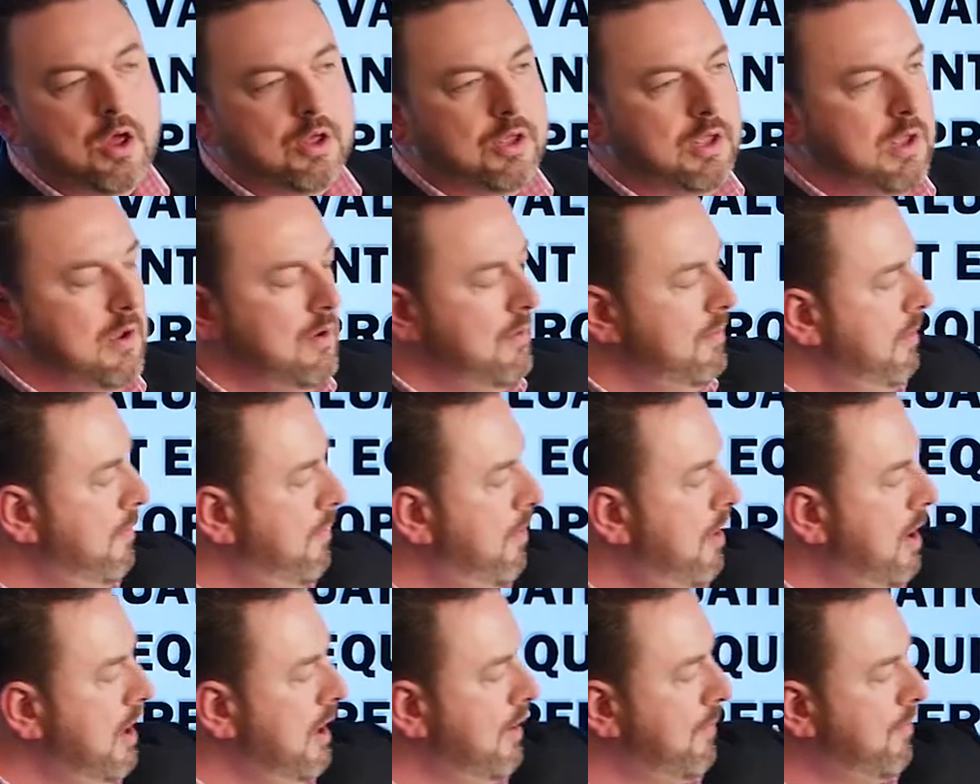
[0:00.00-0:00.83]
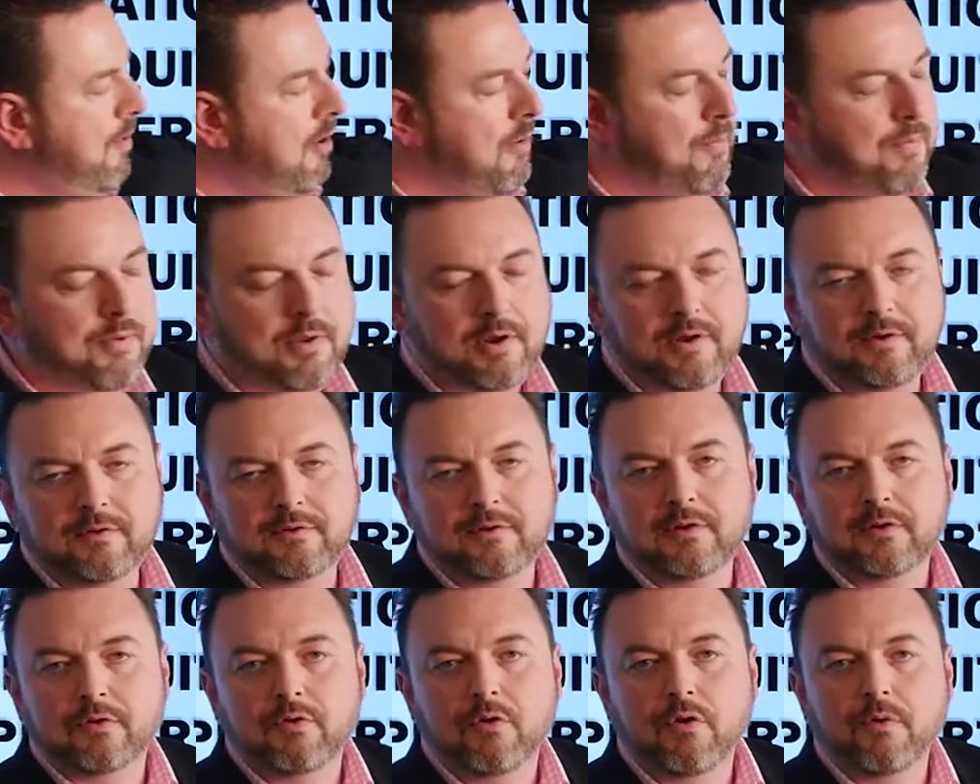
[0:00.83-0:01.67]
You want to be buying properties
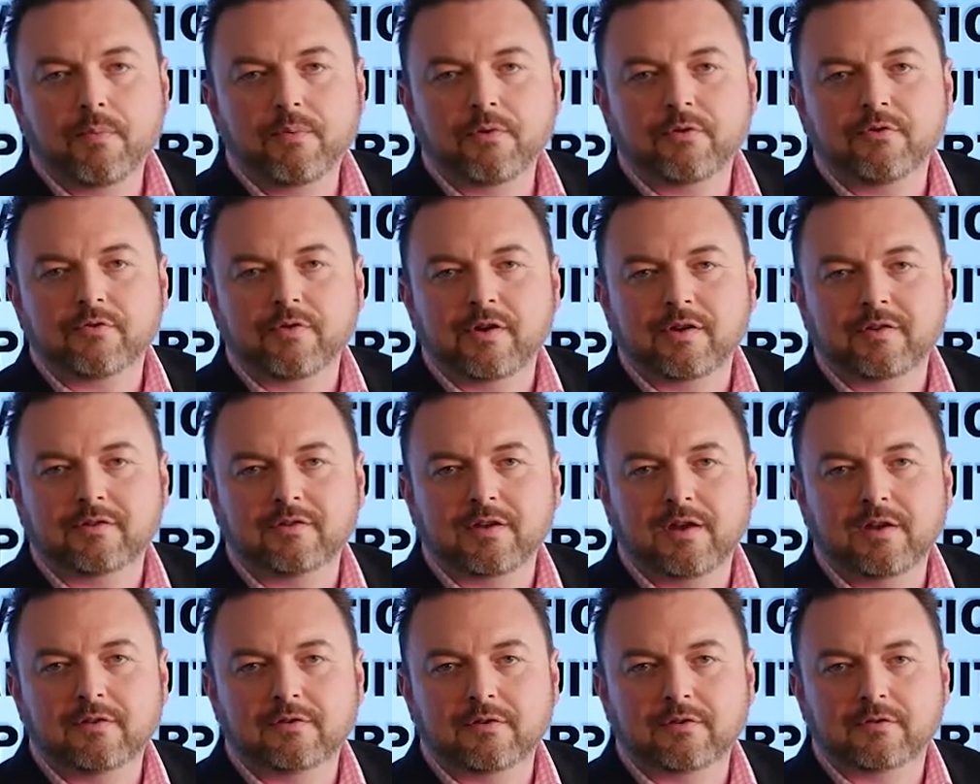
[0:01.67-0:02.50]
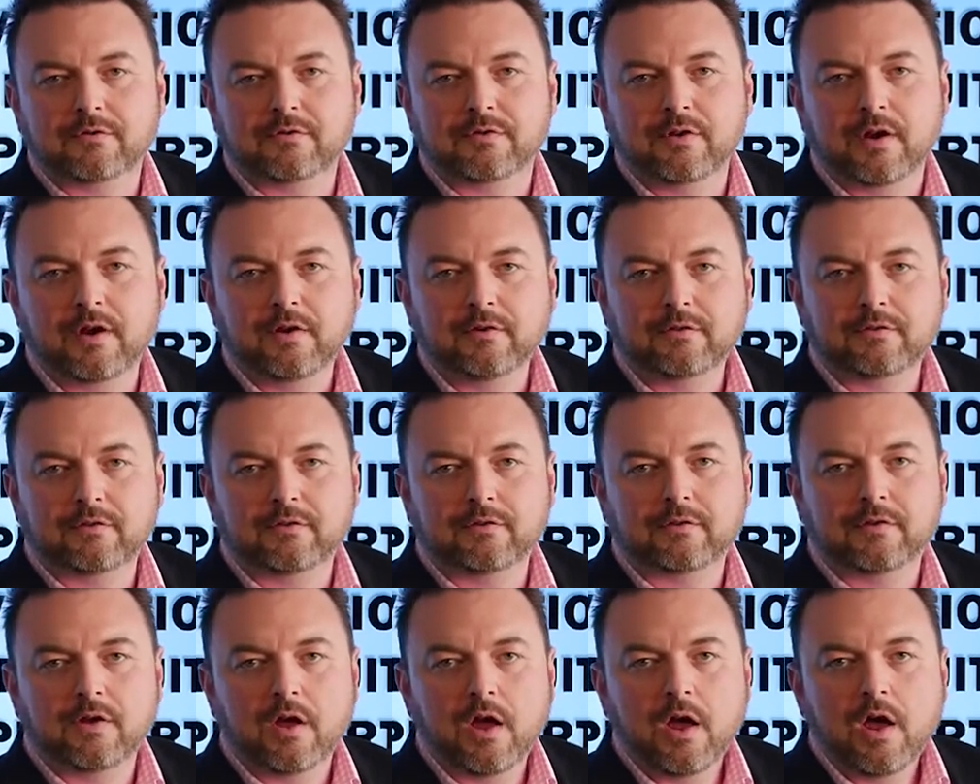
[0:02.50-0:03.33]
in corporate trustees and
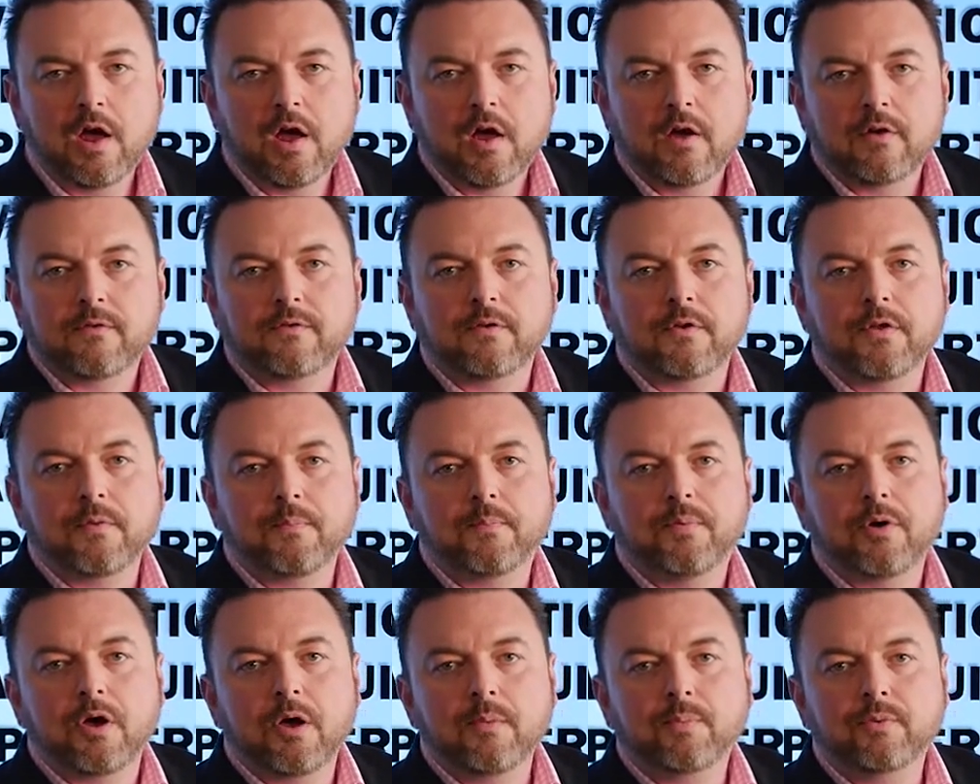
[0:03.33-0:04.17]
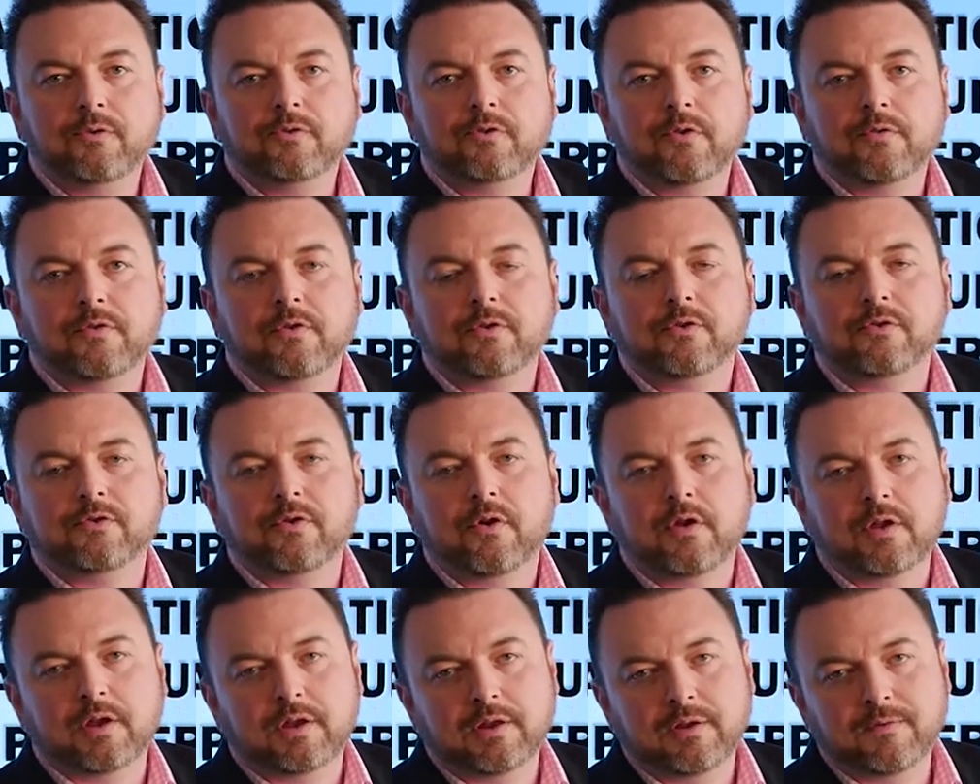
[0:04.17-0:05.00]
trusts for the purpose of
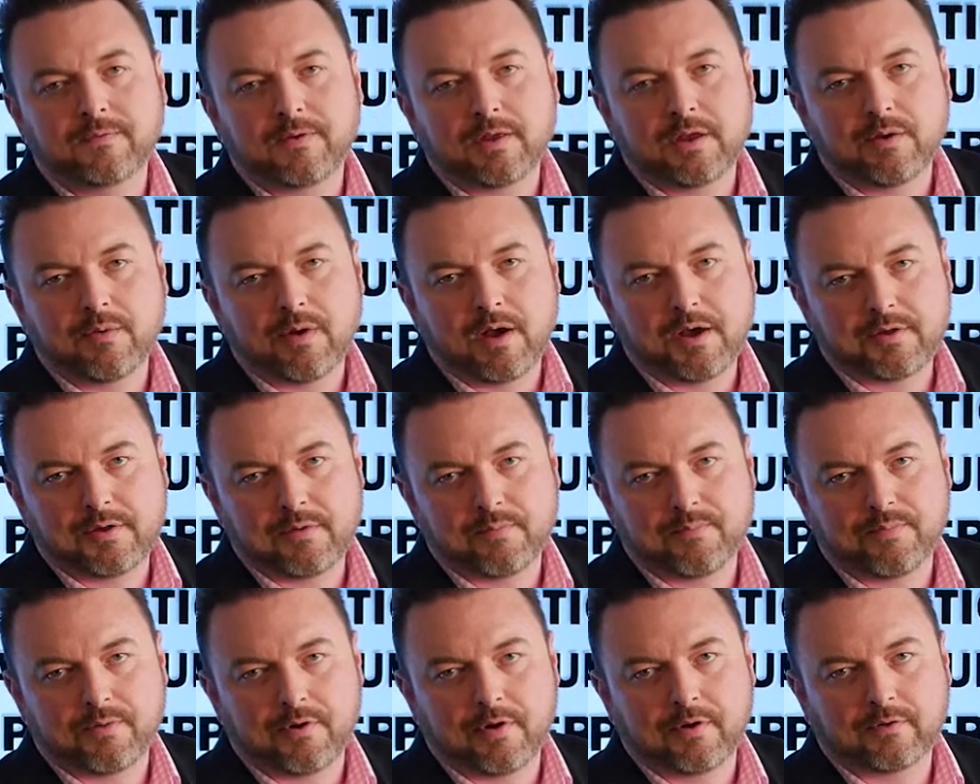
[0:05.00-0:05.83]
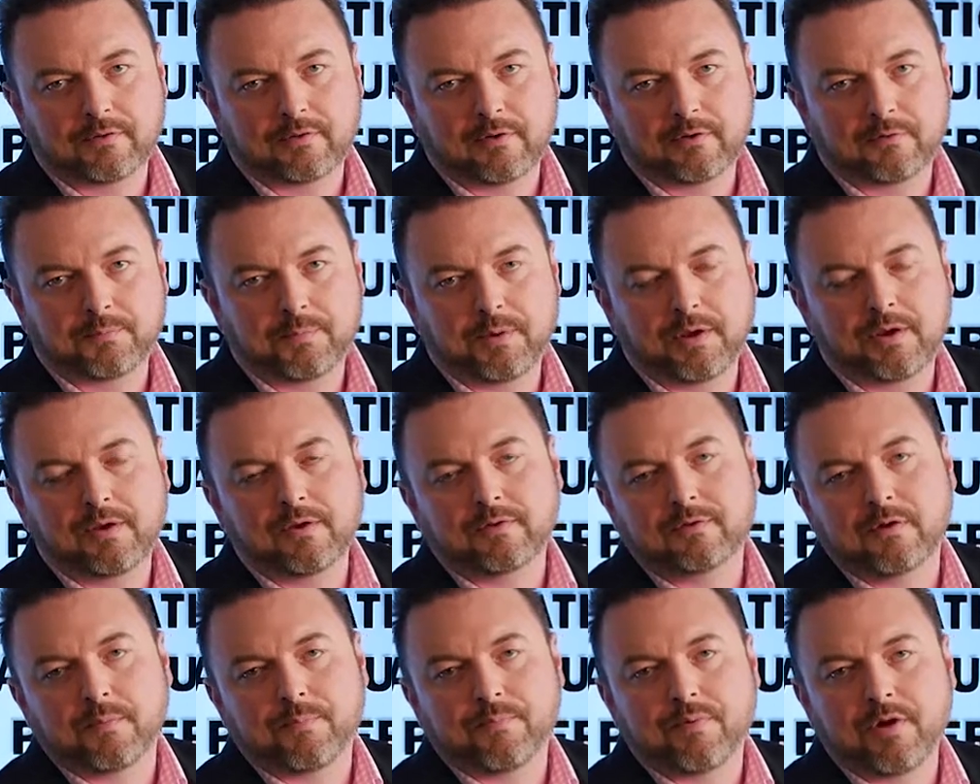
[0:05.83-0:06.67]
controlling the valuation process,
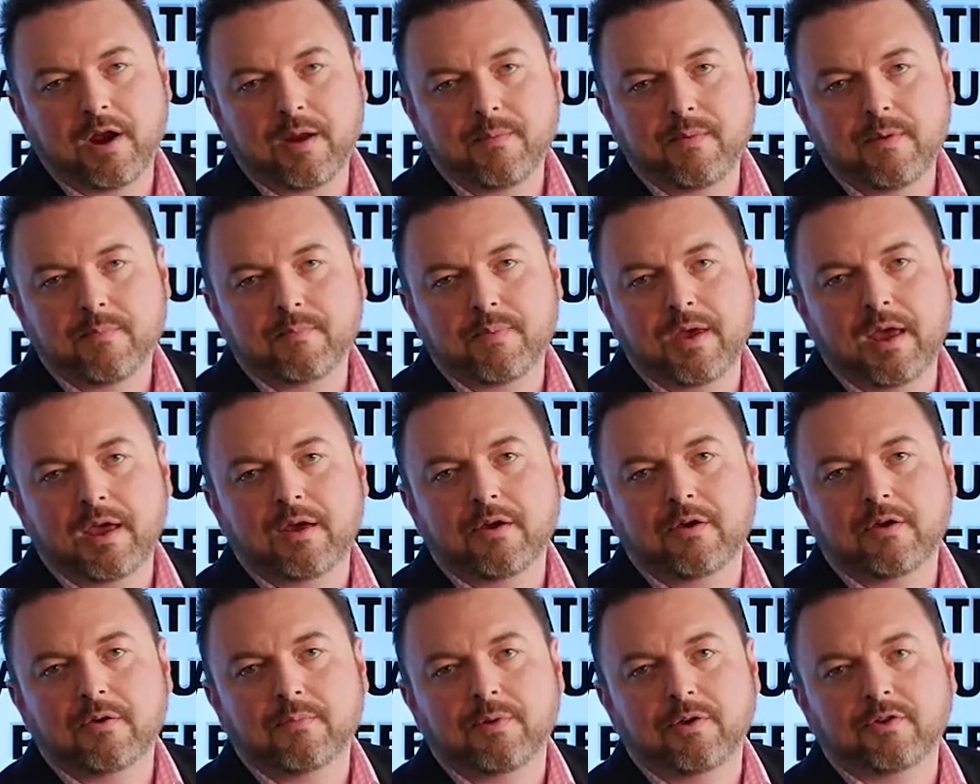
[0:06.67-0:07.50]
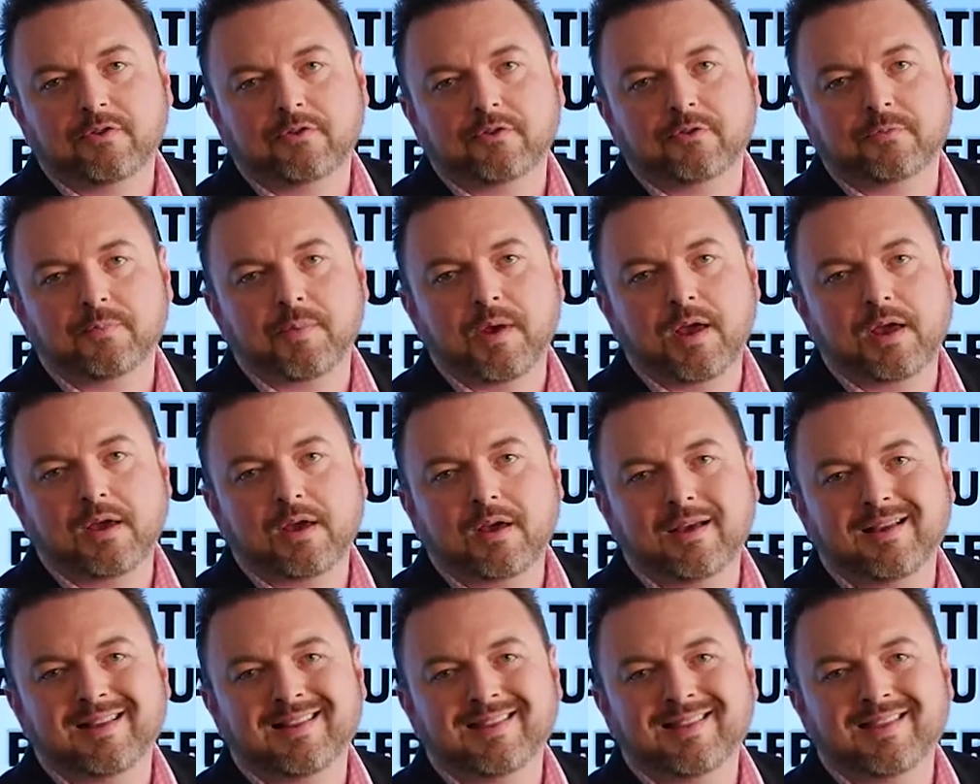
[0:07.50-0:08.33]
because your premium banker, your business banker
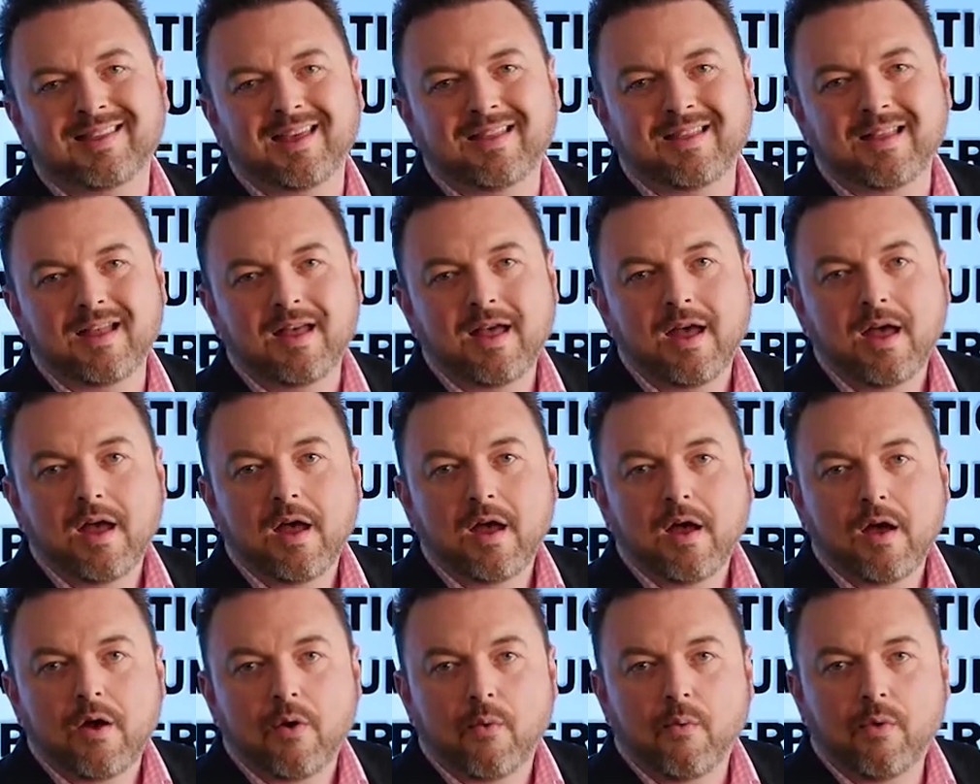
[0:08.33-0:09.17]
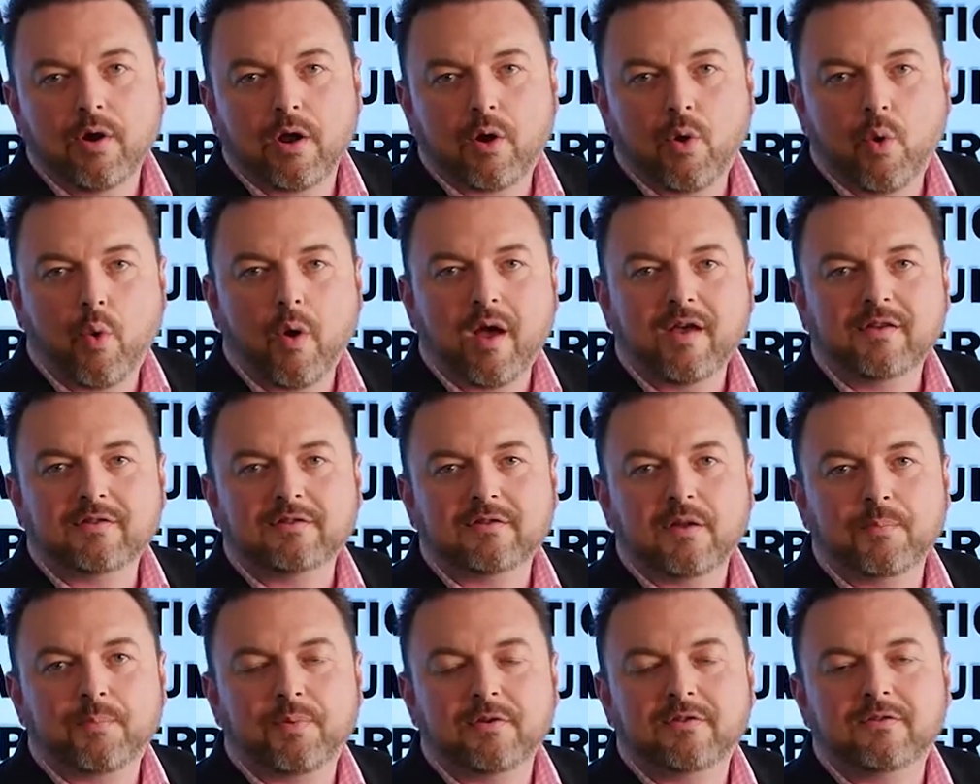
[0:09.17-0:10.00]
can then request
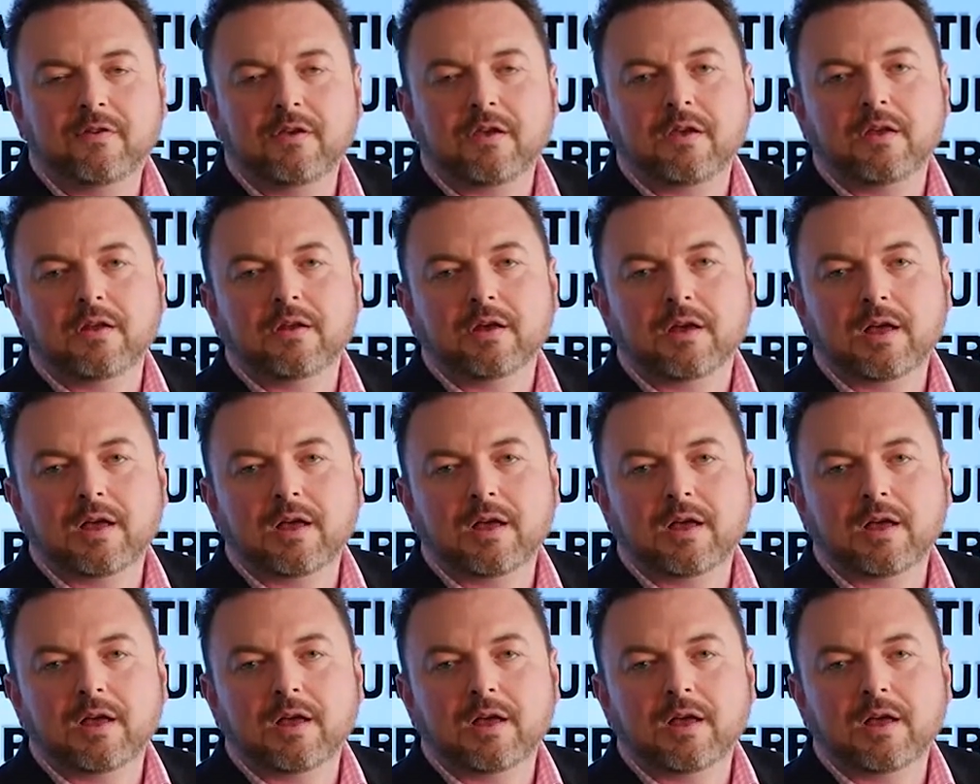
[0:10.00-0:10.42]
a particular